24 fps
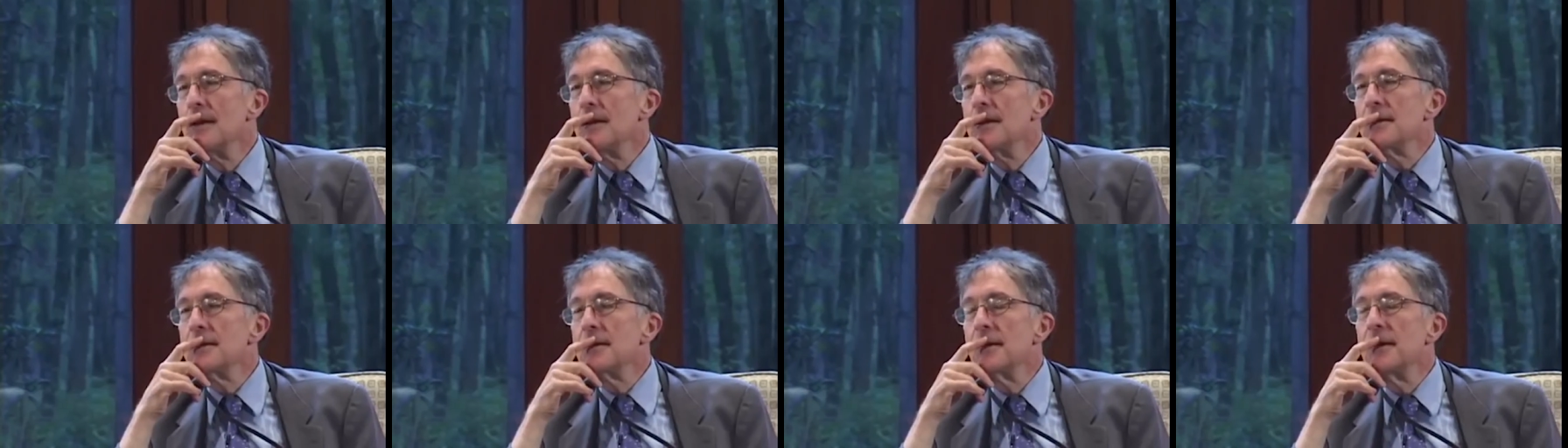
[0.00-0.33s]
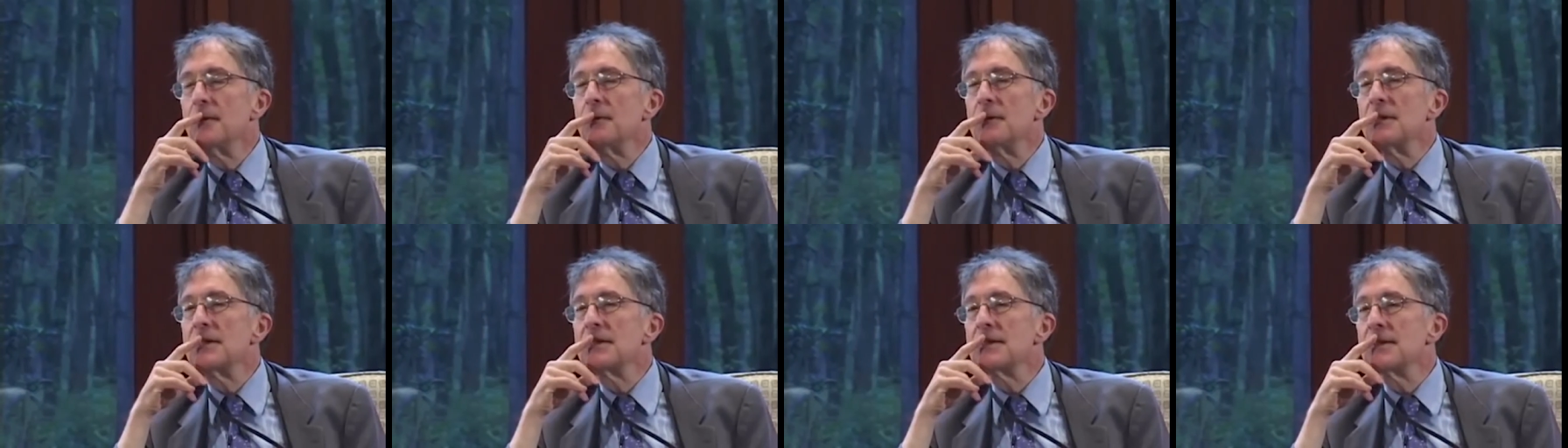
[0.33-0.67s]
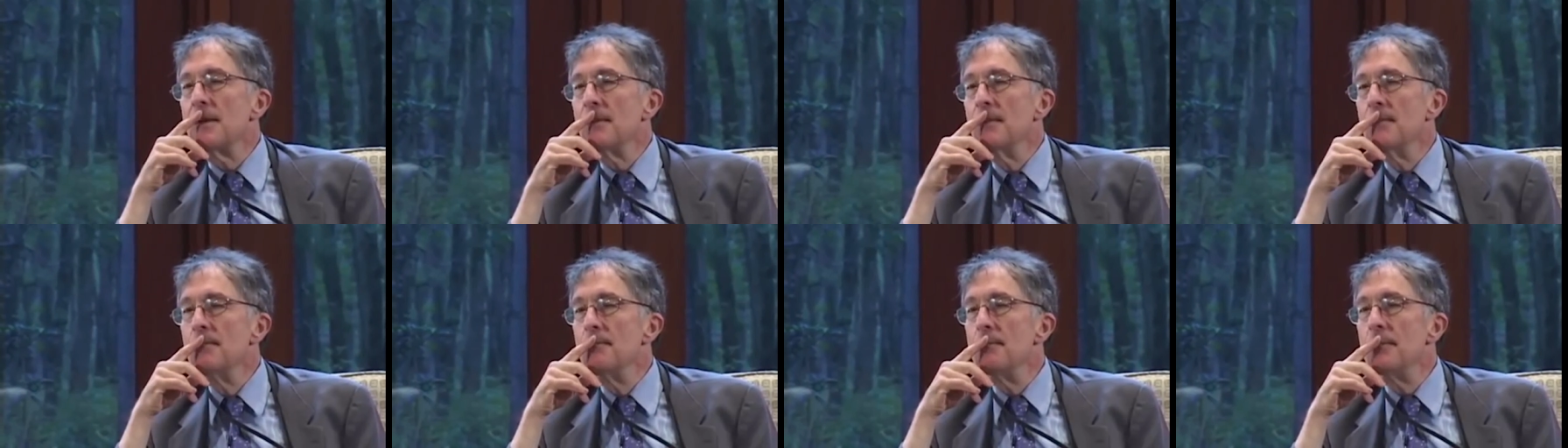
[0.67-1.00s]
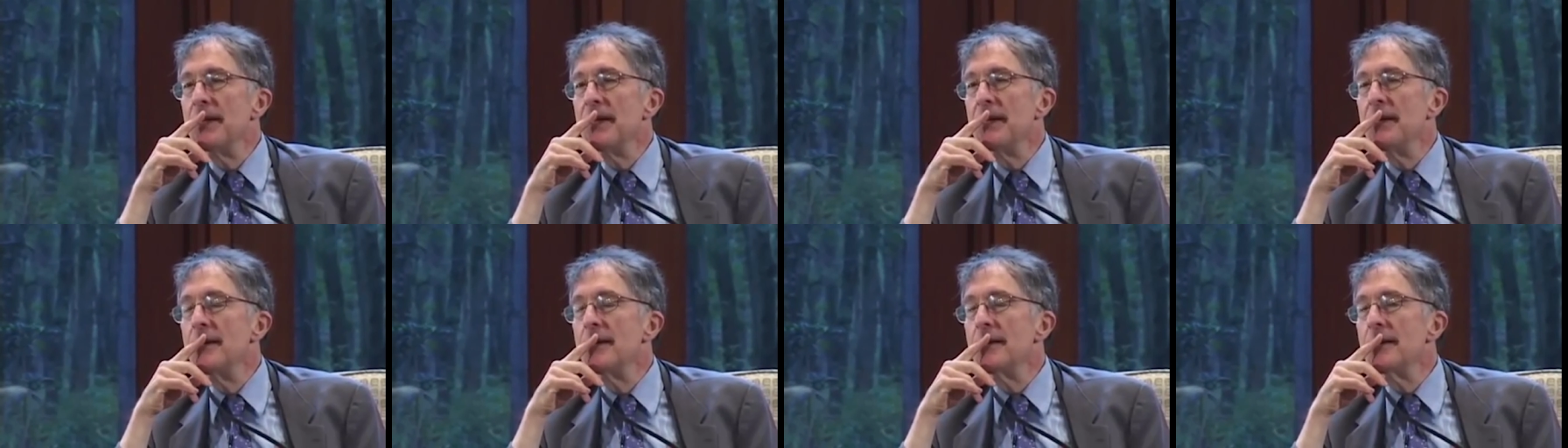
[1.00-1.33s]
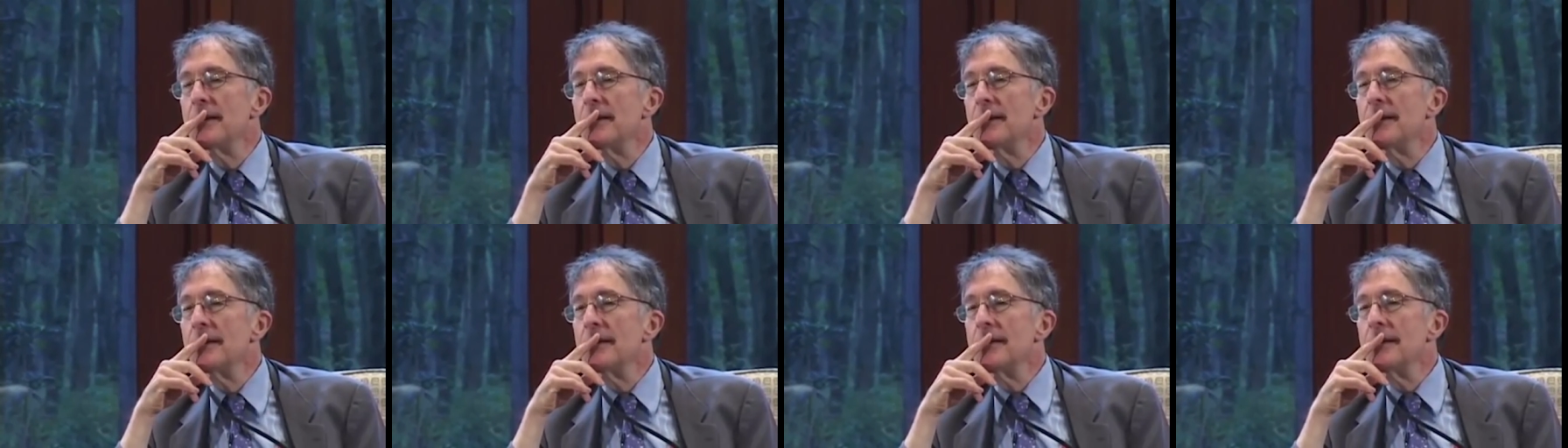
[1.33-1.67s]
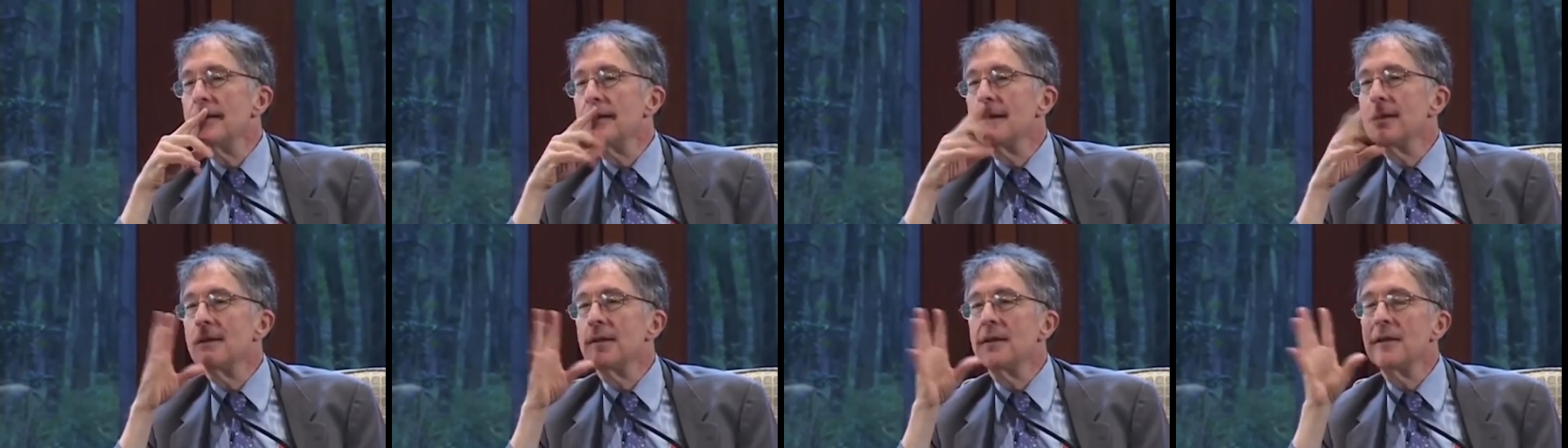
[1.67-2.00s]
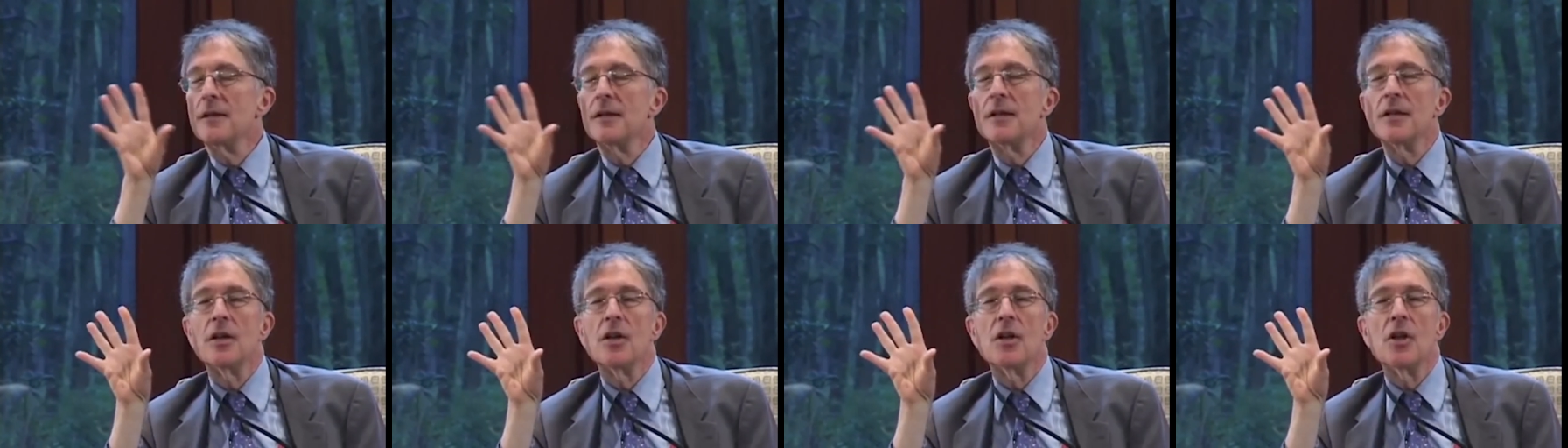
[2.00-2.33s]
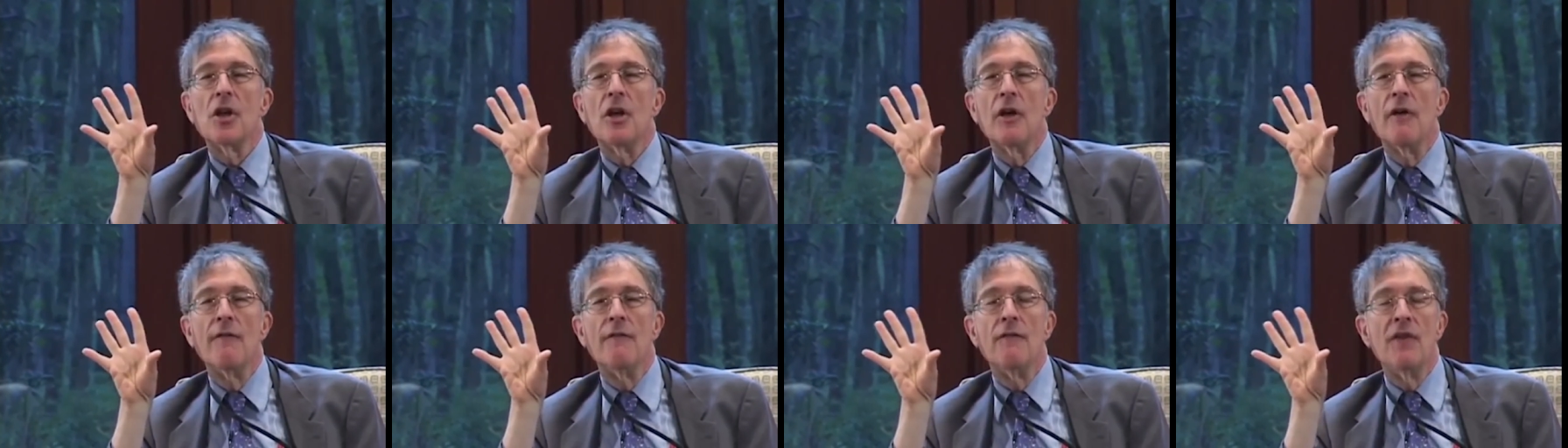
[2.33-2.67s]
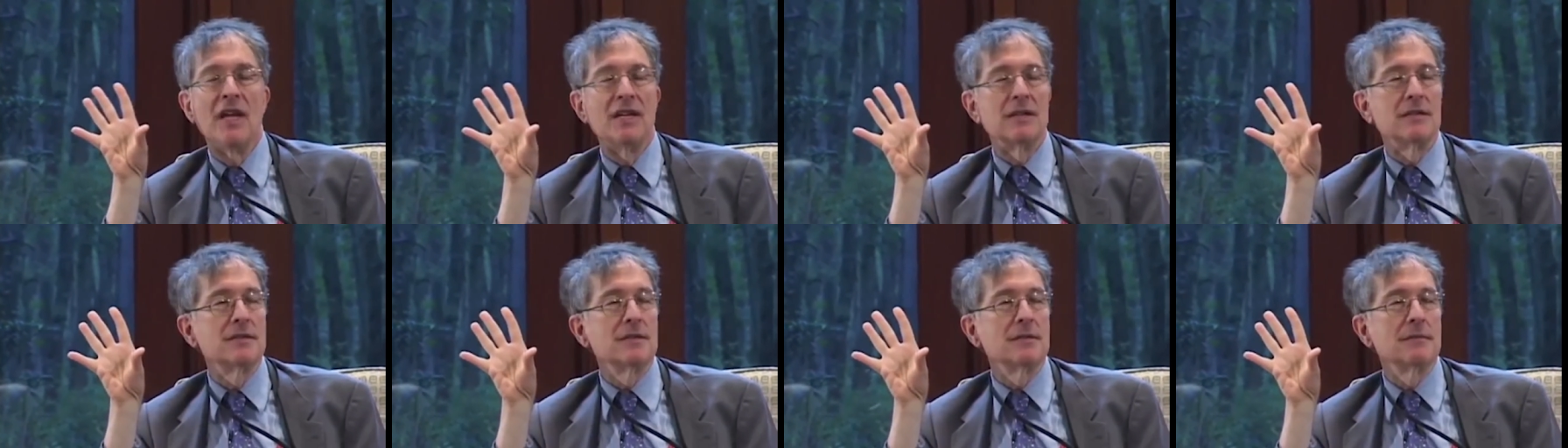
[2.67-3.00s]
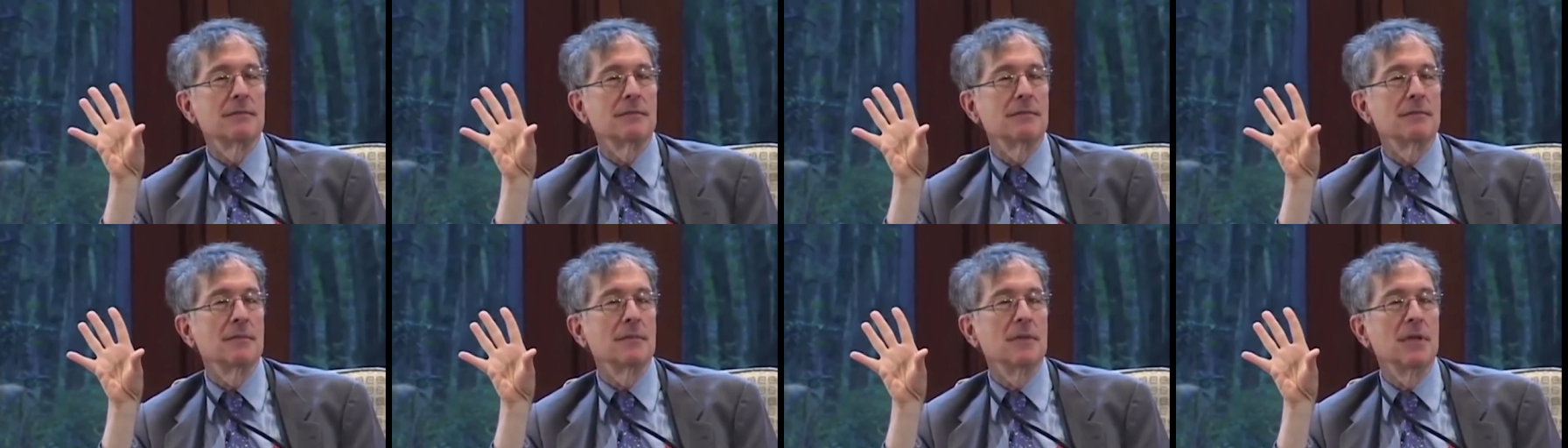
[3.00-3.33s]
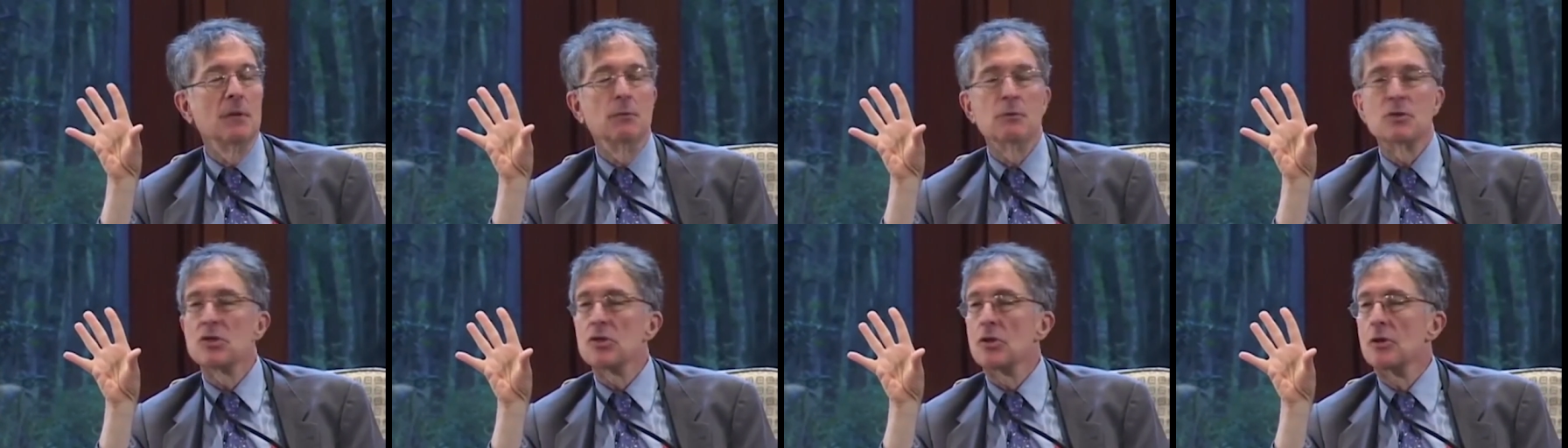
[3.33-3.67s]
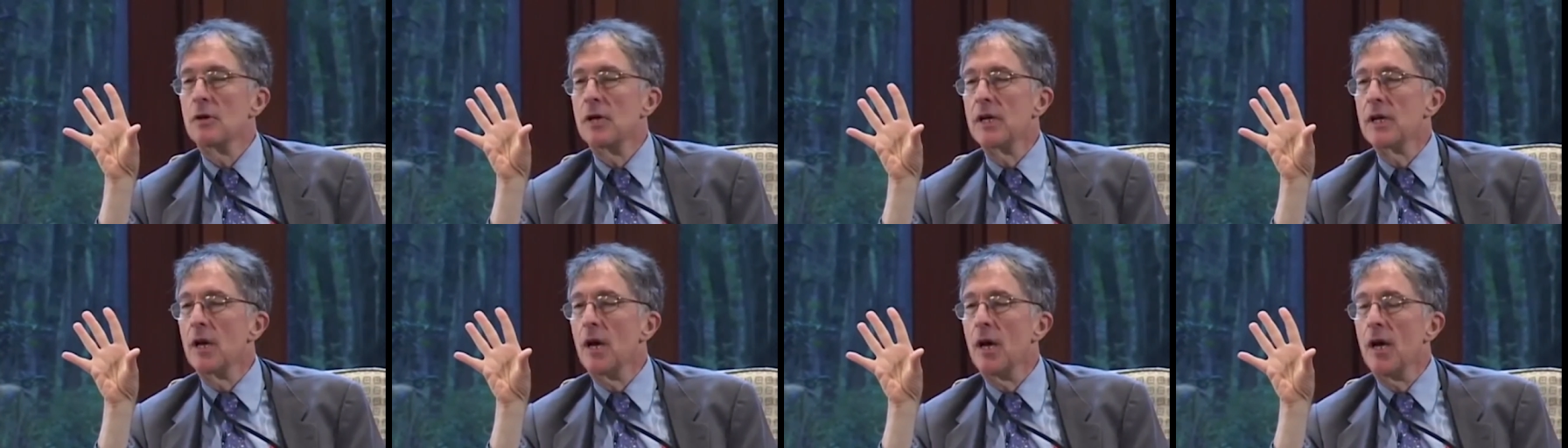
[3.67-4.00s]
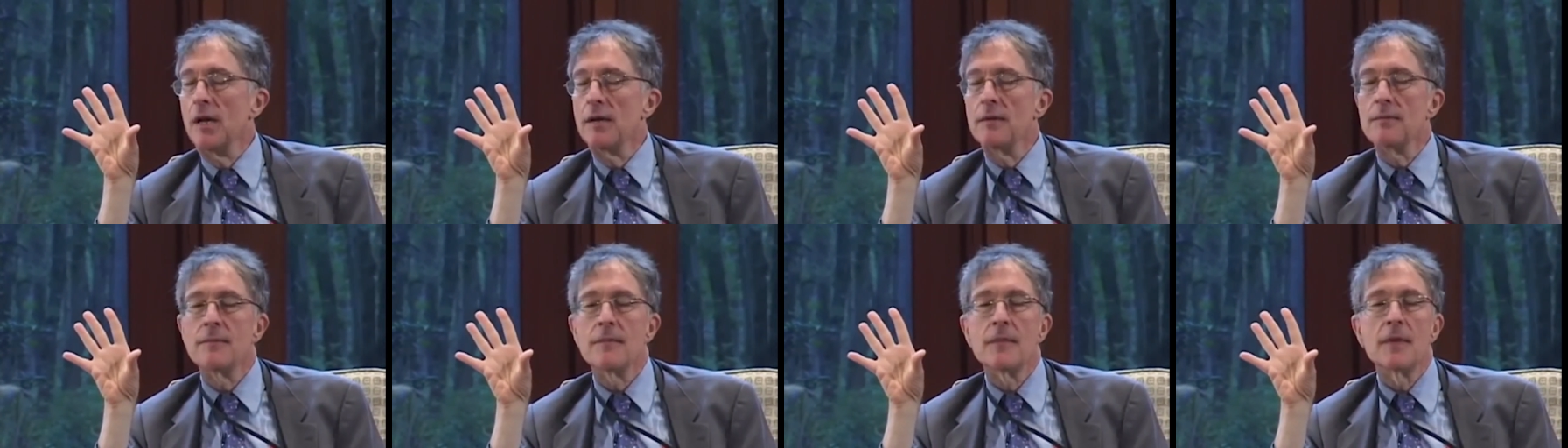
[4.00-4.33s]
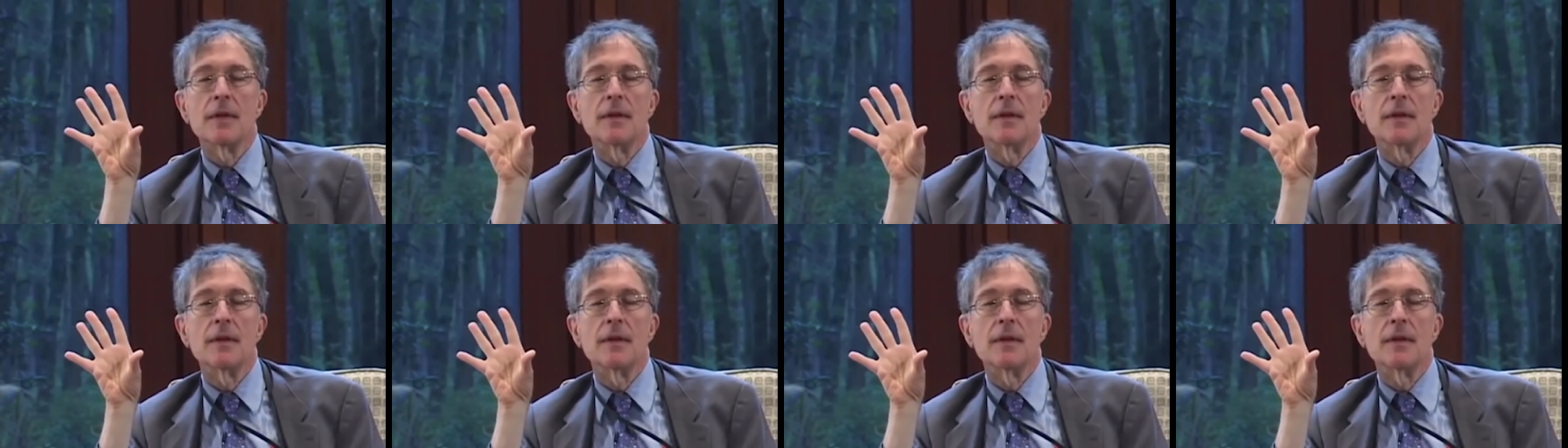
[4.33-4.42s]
So there was some big event that was going on